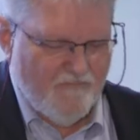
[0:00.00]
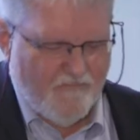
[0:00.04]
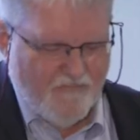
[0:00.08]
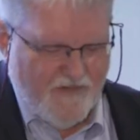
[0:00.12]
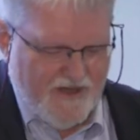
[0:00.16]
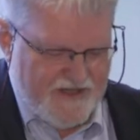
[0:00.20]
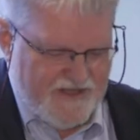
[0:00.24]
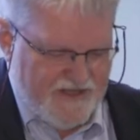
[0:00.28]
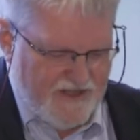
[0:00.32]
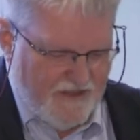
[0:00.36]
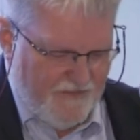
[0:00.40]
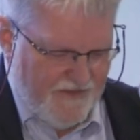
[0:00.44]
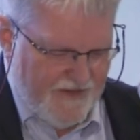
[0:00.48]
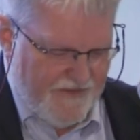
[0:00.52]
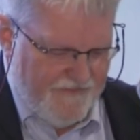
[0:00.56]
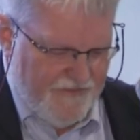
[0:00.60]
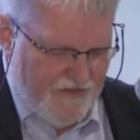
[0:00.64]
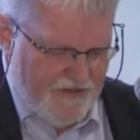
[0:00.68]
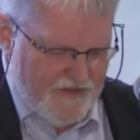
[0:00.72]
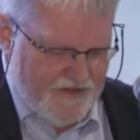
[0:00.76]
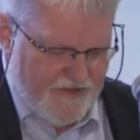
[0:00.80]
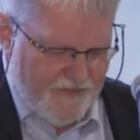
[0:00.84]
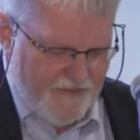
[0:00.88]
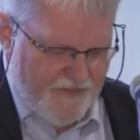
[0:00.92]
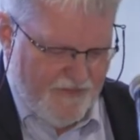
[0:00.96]
reasonably
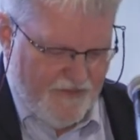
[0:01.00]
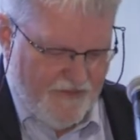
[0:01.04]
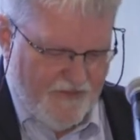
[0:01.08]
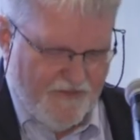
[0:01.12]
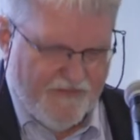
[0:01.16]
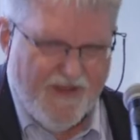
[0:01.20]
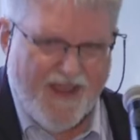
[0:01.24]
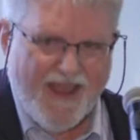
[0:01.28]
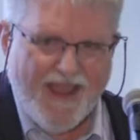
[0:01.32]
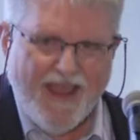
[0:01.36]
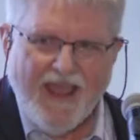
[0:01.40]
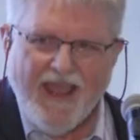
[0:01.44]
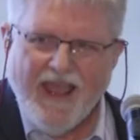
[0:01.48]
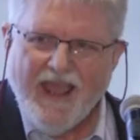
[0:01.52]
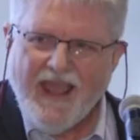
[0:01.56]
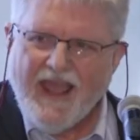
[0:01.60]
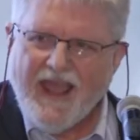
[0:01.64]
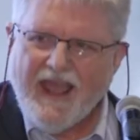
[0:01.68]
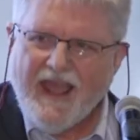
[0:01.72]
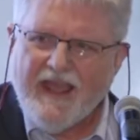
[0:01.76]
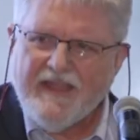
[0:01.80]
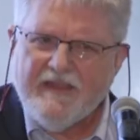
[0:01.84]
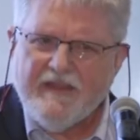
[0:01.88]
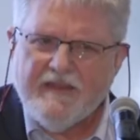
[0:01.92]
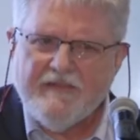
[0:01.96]
future proof.
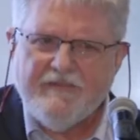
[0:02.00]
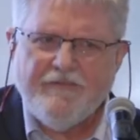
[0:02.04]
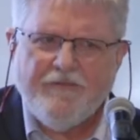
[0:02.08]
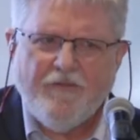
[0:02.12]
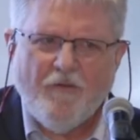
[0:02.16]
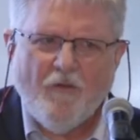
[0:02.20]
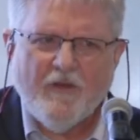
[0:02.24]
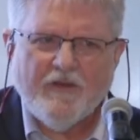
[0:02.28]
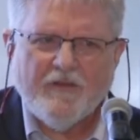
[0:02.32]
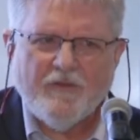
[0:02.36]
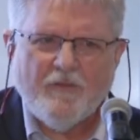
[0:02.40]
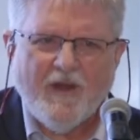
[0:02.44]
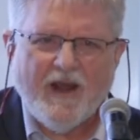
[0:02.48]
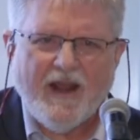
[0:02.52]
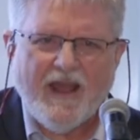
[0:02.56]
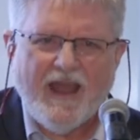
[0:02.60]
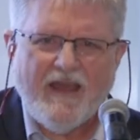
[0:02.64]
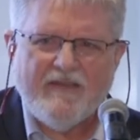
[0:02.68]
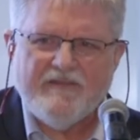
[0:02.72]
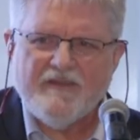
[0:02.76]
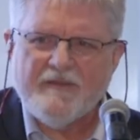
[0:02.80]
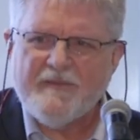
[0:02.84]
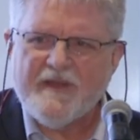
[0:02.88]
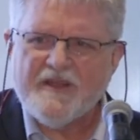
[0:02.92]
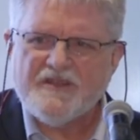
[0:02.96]
And then fourth, what I
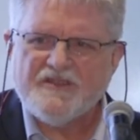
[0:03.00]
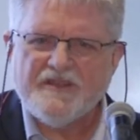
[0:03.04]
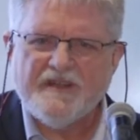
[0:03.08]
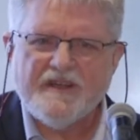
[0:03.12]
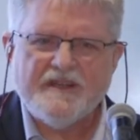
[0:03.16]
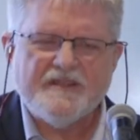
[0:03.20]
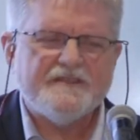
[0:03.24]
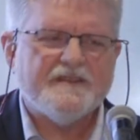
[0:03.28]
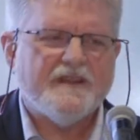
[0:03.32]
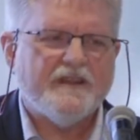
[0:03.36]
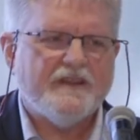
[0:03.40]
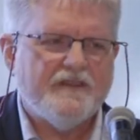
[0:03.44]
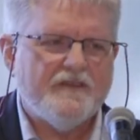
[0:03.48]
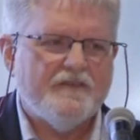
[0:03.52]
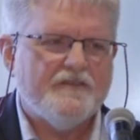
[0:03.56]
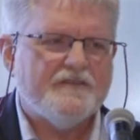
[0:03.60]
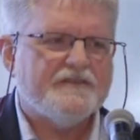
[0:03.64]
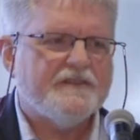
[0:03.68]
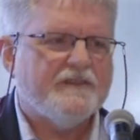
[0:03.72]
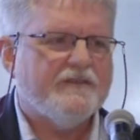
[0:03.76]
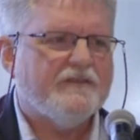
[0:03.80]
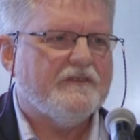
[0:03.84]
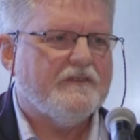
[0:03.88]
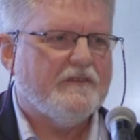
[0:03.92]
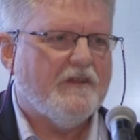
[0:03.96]
haven't mentioned is the
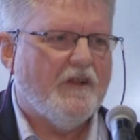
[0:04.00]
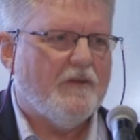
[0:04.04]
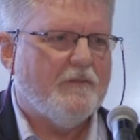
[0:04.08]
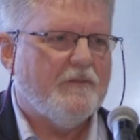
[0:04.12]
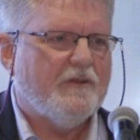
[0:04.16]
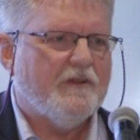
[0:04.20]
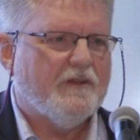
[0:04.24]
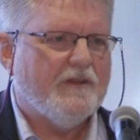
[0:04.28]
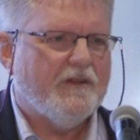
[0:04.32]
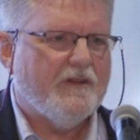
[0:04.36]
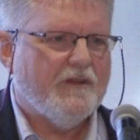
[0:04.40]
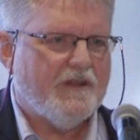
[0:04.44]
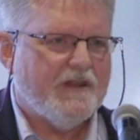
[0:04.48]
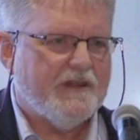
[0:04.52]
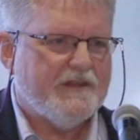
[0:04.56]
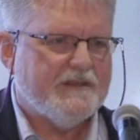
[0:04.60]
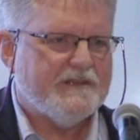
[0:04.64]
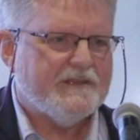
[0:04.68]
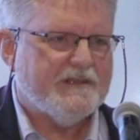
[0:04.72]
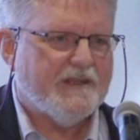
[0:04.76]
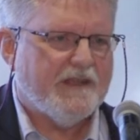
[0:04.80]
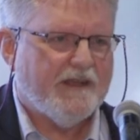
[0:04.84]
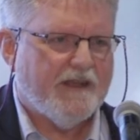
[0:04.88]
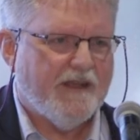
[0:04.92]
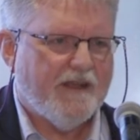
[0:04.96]
use of global
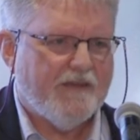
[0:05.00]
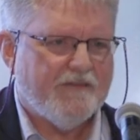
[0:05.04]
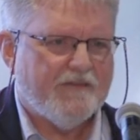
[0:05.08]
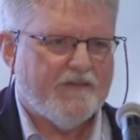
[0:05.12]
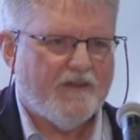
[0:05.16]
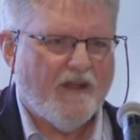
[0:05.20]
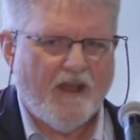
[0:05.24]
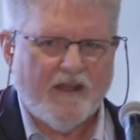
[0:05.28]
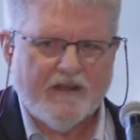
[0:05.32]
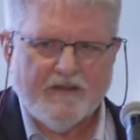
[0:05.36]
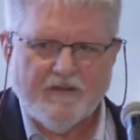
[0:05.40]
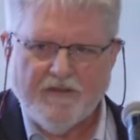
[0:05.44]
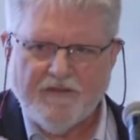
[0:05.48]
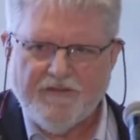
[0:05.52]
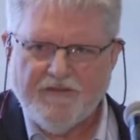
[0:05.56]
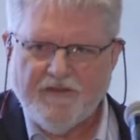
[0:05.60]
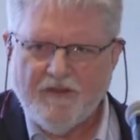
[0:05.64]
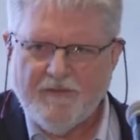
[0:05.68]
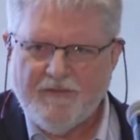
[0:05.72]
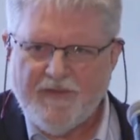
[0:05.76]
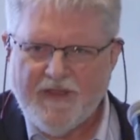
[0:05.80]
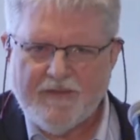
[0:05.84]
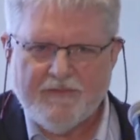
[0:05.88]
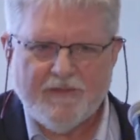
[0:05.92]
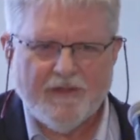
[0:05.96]
goods. And I've talked to a
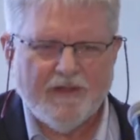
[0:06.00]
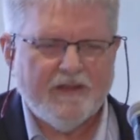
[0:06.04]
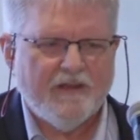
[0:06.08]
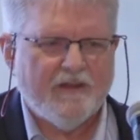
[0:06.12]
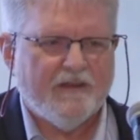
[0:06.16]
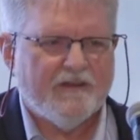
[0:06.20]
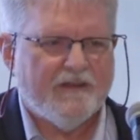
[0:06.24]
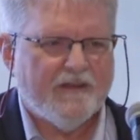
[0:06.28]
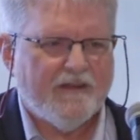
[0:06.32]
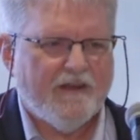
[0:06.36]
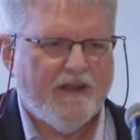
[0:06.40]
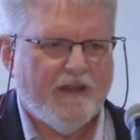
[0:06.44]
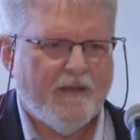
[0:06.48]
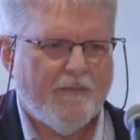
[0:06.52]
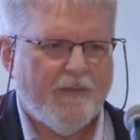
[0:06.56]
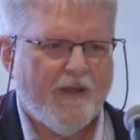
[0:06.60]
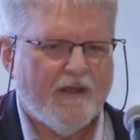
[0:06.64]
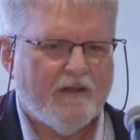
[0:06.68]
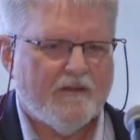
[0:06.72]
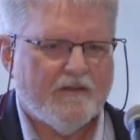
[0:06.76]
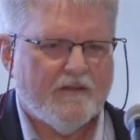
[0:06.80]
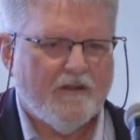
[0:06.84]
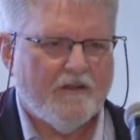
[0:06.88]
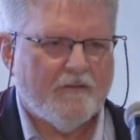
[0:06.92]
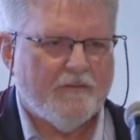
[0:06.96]
few people here today
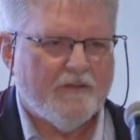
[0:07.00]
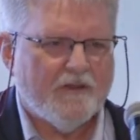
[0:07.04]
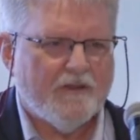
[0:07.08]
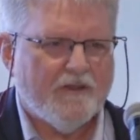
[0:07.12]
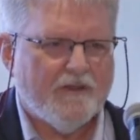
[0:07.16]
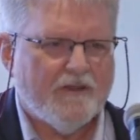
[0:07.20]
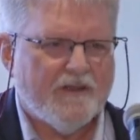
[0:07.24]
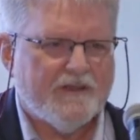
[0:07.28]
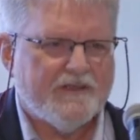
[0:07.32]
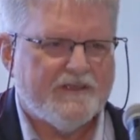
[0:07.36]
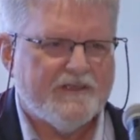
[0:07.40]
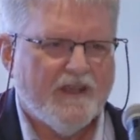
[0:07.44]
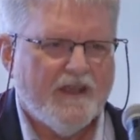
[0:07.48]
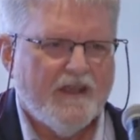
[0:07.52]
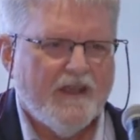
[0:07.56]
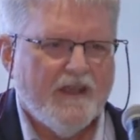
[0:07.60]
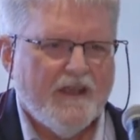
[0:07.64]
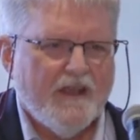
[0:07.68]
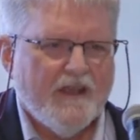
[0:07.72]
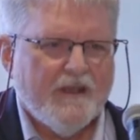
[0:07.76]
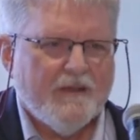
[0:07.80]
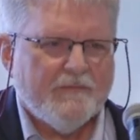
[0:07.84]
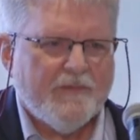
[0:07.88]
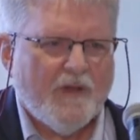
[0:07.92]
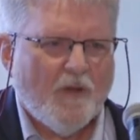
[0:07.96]
about global goods.
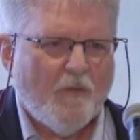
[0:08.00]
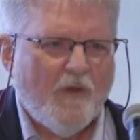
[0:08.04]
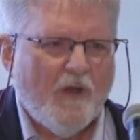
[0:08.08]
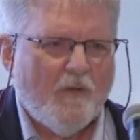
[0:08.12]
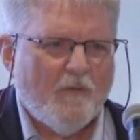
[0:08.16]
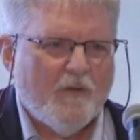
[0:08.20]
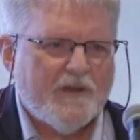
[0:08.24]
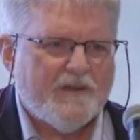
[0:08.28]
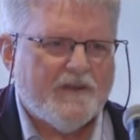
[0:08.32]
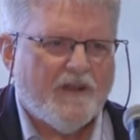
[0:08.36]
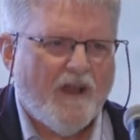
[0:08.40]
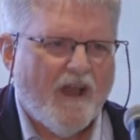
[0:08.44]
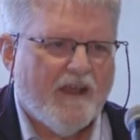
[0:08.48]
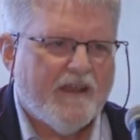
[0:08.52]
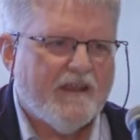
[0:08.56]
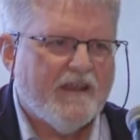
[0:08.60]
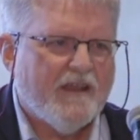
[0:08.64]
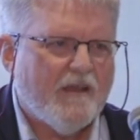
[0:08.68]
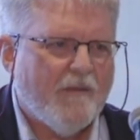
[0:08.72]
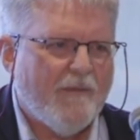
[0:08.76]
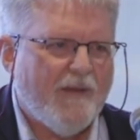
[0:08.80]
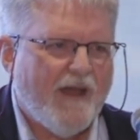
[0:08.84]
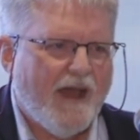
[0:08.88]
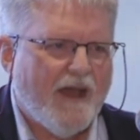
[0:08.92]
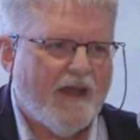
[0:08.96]
But what we're
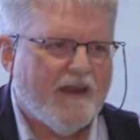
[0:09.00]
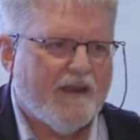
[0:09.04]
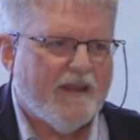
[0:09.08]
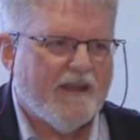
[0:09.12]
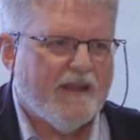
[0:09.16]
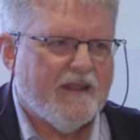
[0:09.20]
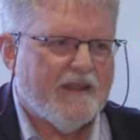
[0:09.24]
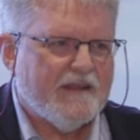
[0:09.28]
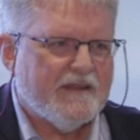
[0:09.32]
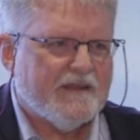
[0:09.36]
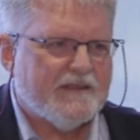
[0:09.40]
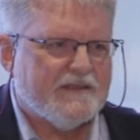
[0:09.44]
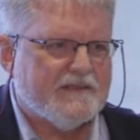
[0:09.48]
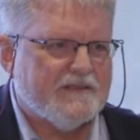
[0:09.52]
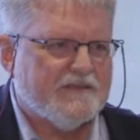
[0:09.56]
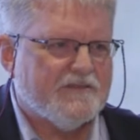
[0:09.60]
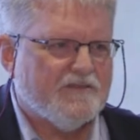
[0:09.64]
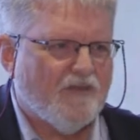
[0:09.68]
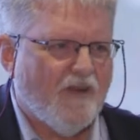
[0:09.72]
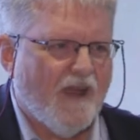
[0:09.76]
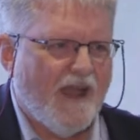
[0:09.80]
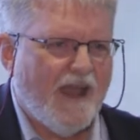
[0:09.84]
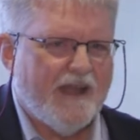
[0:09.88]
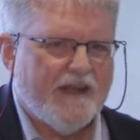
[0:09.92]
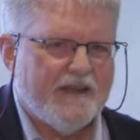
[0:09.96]
talking about is
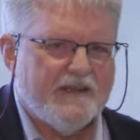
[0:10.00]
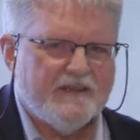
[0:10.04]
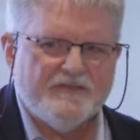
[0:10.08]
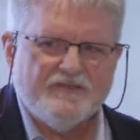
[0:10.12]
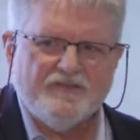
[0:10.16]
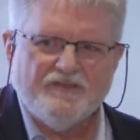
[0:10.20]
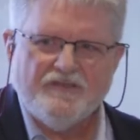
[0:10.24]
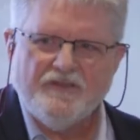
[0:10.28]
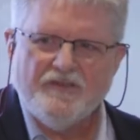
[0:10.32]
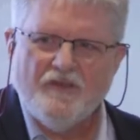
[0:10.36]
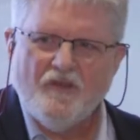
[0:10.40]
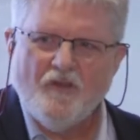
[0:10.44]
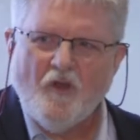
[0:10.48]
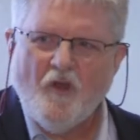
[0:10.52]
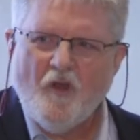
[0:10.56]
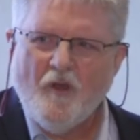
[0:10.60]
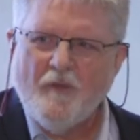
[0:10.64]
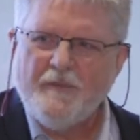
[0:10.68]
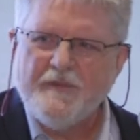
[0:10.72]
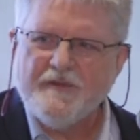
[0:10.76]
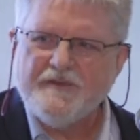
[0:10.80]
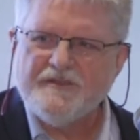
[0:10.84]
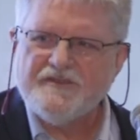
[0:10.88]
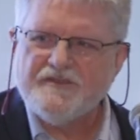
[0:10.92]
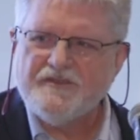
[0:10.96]
tried and true
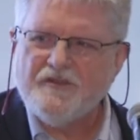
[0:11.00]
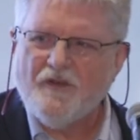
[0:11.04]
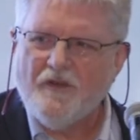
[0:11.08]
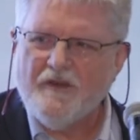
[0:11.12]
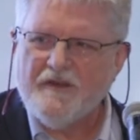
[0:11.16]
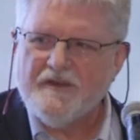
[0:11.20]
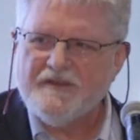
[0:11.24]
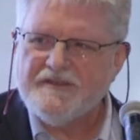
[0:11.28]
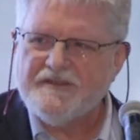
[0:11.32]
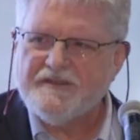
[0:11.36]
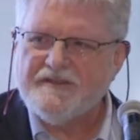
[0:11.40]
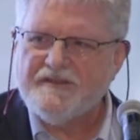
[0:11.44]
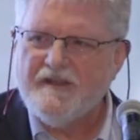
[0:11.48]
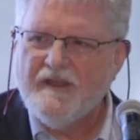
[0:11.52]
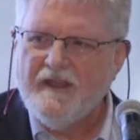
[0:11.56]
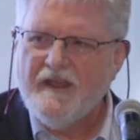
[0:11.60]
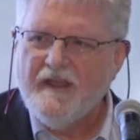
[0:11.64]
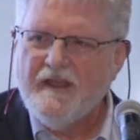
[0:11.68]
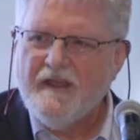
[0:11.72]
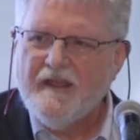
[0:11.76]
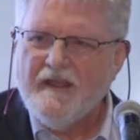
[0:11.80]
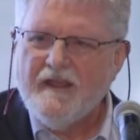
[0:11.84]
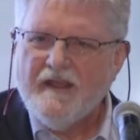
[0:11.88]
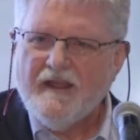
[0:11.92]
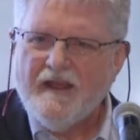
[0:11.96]
open source
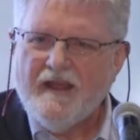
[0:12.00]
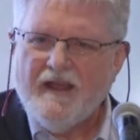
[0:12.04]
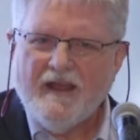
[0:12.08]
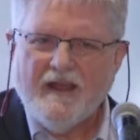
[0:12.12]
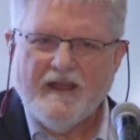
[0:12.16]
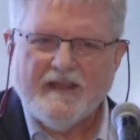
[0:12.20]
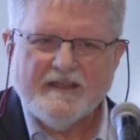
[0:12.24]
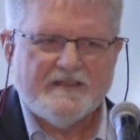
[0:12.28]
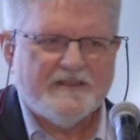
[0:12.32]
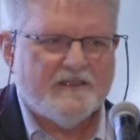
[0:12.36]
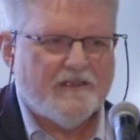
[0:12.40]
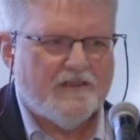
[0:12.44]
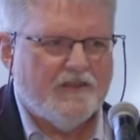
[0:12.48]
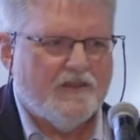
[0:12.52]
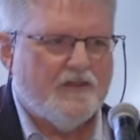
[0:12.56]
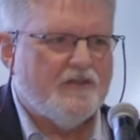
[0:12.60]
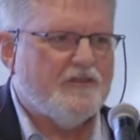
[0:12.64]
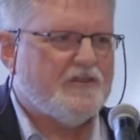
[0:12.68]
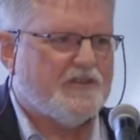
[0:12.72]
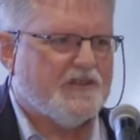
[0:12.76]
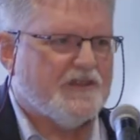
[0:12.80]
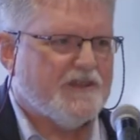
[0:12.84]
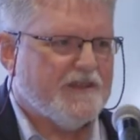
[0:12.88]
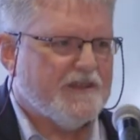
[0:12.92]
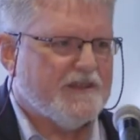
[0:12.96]
uh,
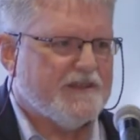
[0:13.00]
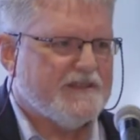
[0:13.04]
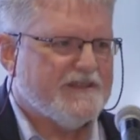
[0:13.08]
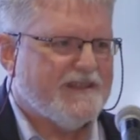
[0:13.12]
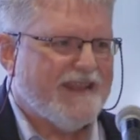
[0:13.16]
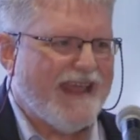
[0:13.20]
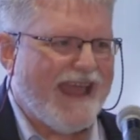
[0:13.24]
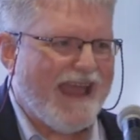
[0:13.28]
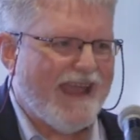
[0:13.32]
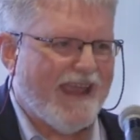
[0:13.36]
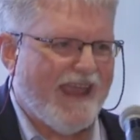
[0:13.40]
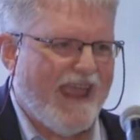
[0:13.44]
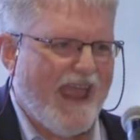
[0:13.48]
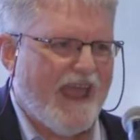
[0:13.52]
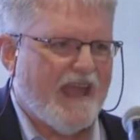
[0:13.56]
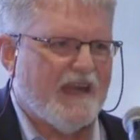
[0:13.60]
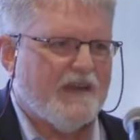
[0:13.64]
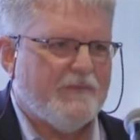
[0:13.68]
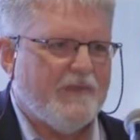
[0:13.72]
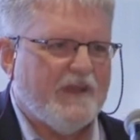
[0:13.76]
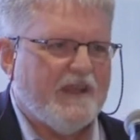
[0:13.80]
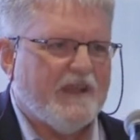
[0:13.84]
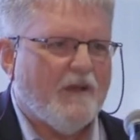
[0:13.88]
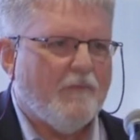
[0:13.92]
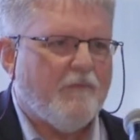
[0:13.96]
solutions that
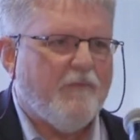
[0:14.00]
can be